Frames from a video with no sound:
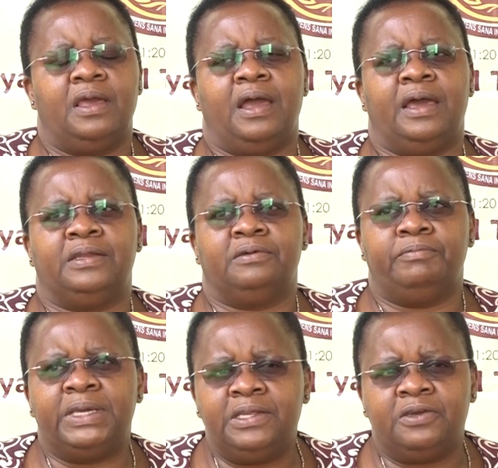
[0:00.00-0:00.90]
And
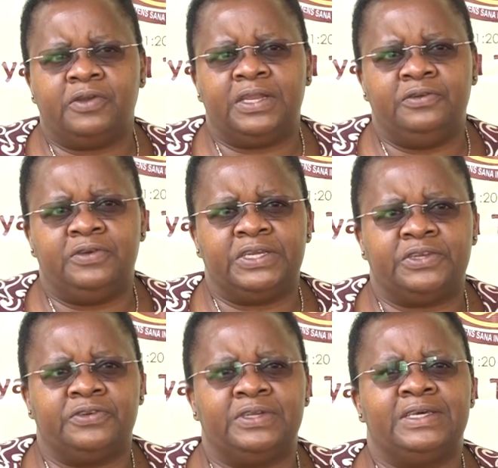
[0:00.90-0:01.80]
medical
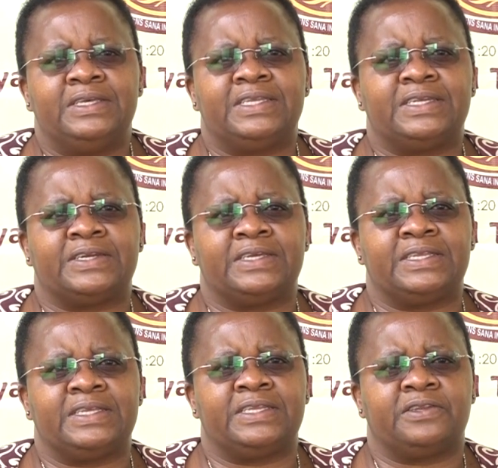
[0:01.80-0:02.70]
education
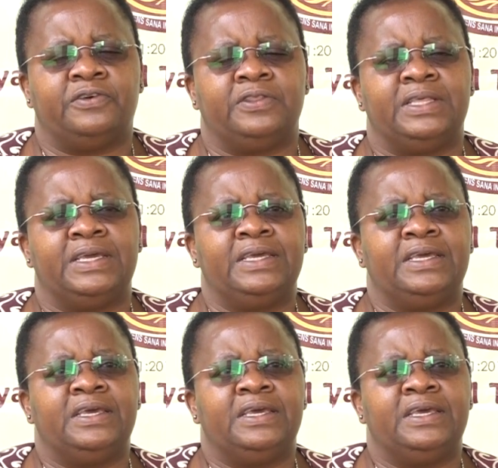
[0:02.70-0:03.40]
stresses on the